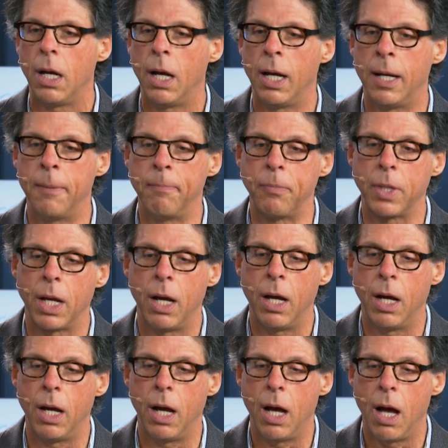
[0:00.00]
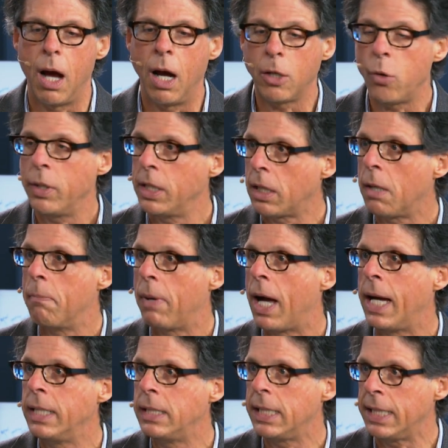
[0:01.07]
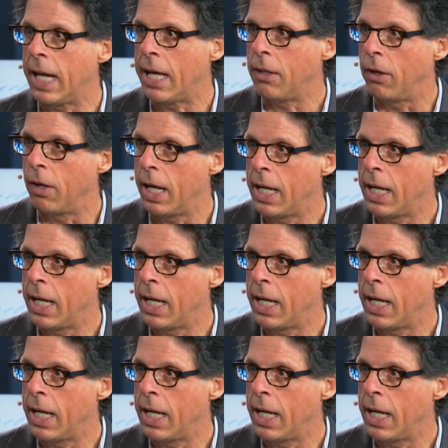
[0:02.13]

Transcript: are going to combine together,